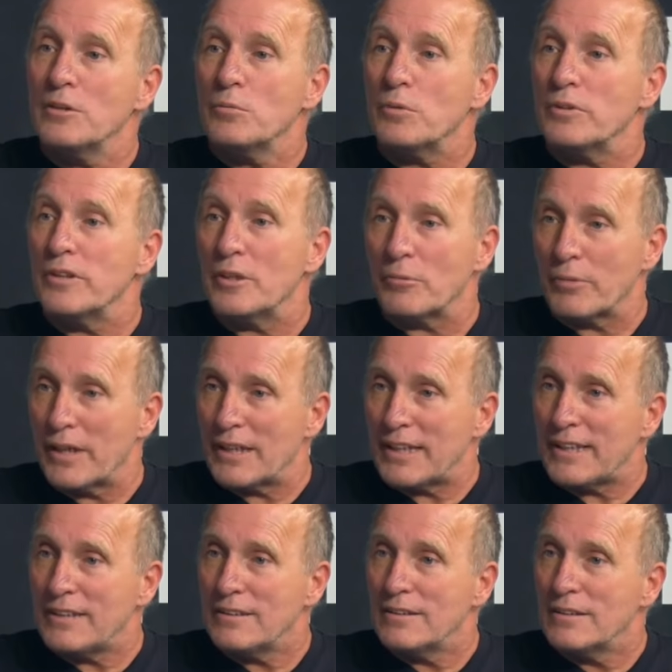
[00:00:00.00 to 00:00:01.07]
When they're
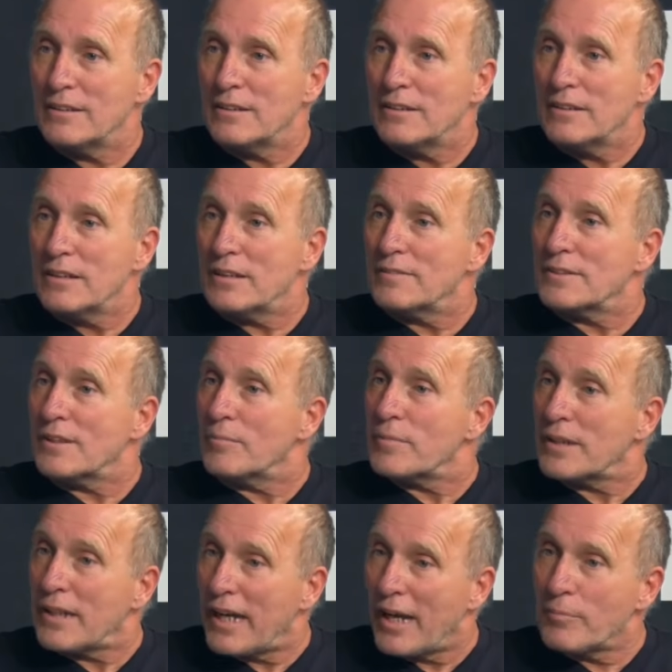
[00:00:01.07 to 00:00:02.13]
ready, if
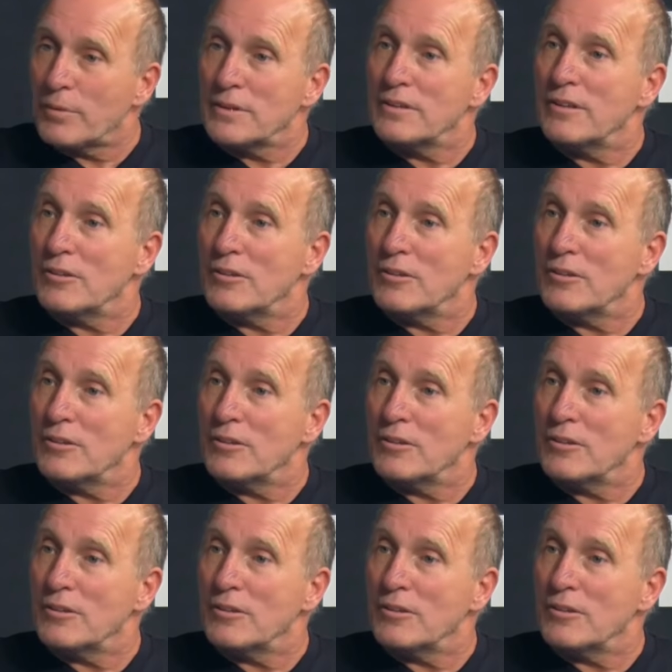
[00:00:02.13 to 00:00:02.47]
something happened,